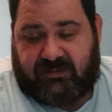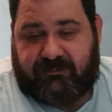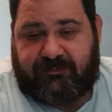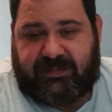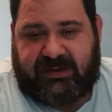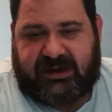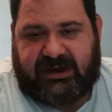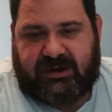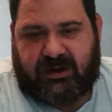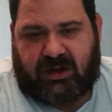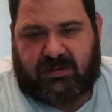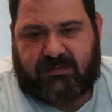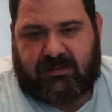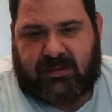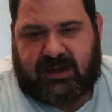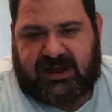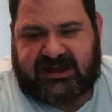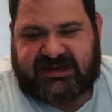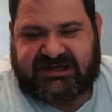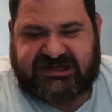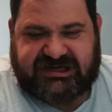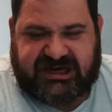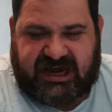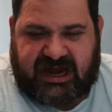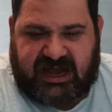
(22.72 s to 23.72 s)
been on
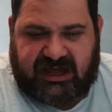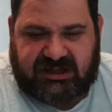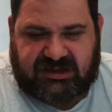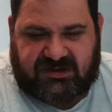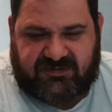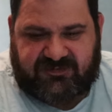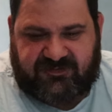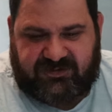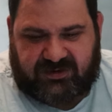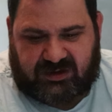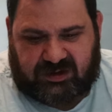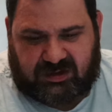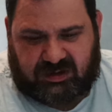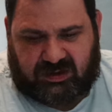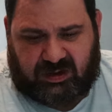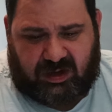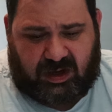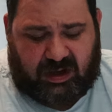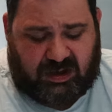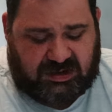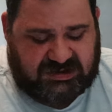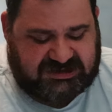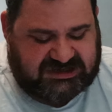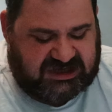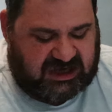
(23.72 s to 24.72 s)
my chest for a
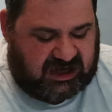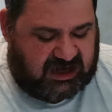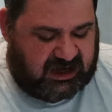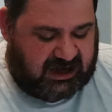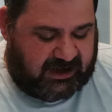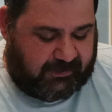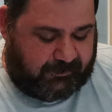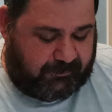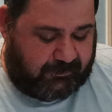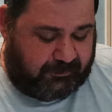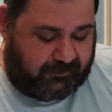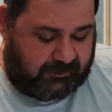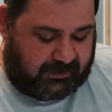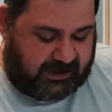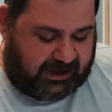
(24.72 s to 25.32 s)
long time,